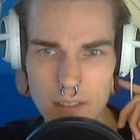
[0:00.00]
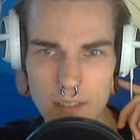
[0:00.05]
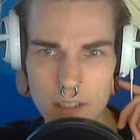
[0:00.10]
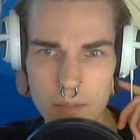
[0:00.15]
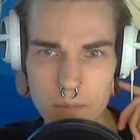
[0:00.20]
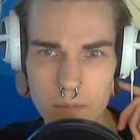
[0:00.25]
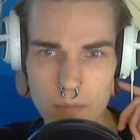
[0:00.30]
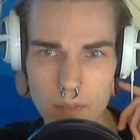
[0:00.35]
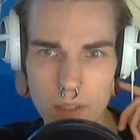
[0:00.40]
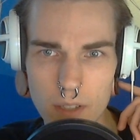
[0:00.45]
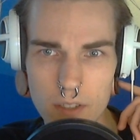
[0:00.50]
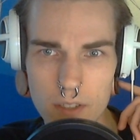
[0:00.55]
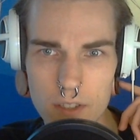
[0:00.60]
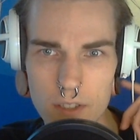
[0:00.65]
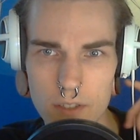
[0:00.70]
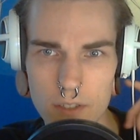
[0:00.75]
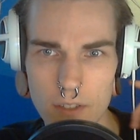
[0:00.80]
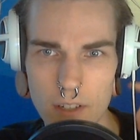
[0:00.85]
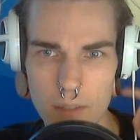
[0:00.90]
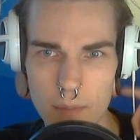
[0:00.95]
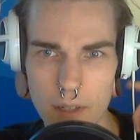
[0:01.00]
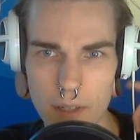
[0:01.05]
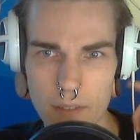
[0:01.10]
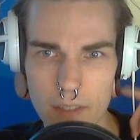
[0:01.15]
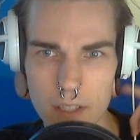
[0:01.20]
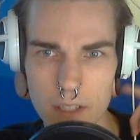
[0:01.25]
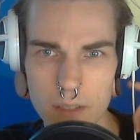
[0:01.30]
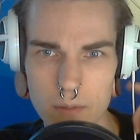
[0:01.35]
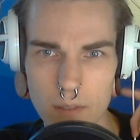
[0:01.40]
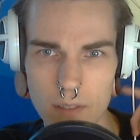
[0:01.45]
I'm not sure about
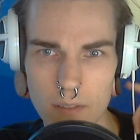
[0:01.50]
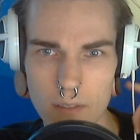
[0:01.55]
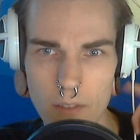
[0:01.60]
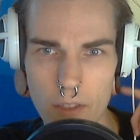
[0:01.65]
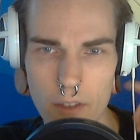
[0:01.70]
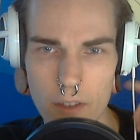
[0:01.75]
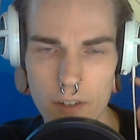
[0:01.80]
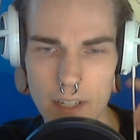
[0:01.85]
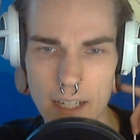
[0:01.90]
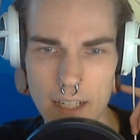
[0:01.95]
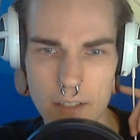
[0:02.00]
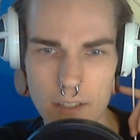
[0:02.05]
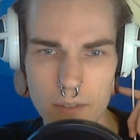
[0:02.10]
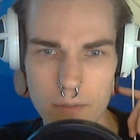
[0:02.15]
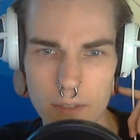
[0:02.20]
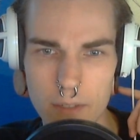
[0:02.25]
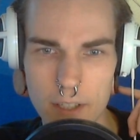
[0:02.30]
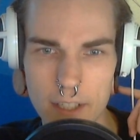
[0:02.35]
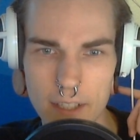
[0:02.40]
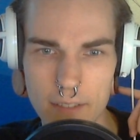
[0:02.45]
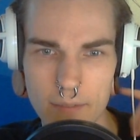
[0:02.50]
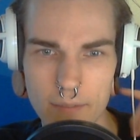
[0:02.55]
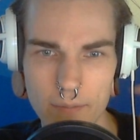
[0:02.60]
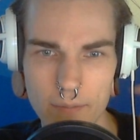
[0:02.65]
this one. 38 or 40.